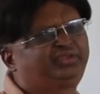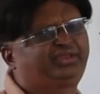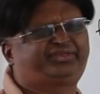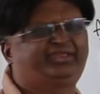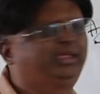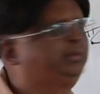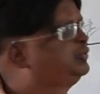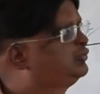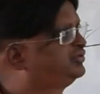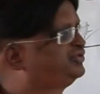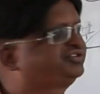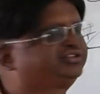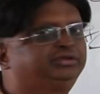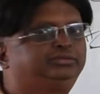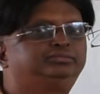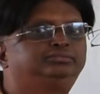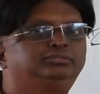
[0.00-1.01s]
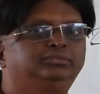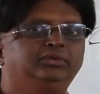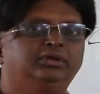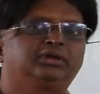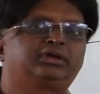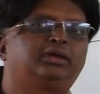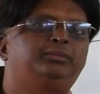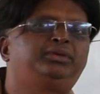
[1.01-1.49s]
the same question
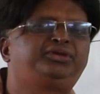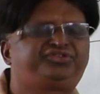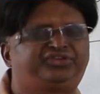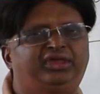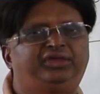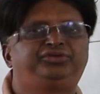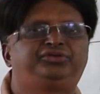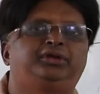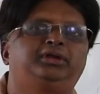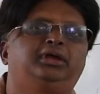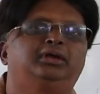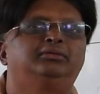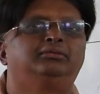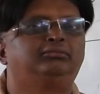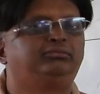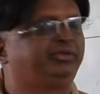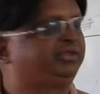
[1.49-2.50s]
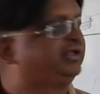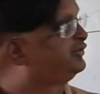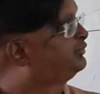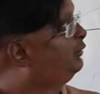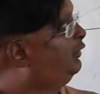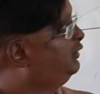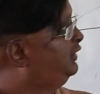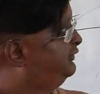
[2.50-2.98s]
can be changed with a small